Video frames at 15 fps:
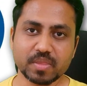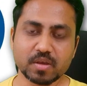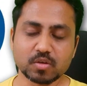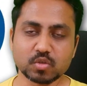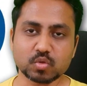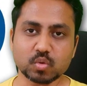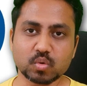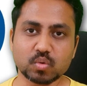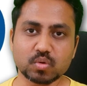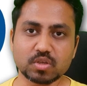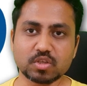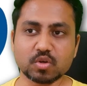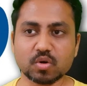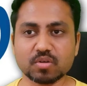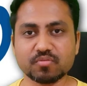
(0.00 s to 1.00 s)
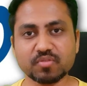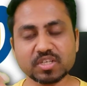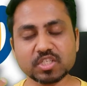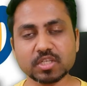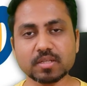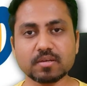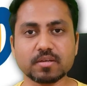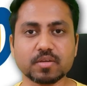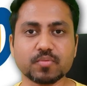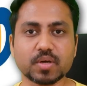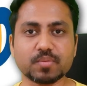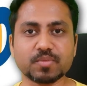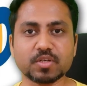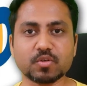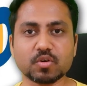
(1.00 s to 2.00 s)
So your functional
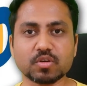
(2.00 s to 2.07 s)
requirement